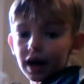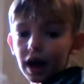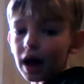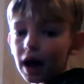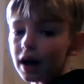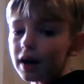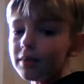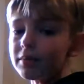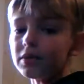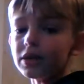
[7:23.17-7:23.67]

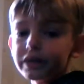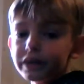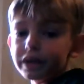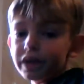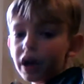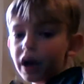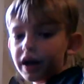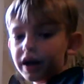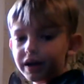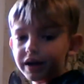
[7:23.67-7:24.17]
I'm
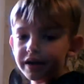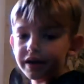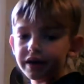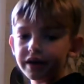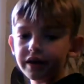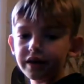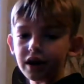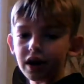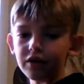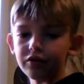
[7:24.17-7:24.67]
like
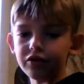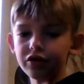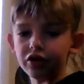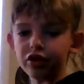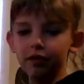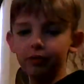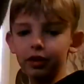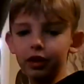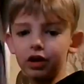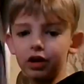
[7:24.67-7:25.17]

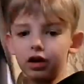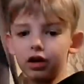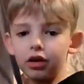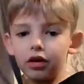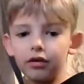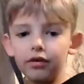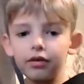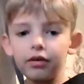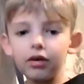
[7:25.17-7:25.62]
FGTV kind of.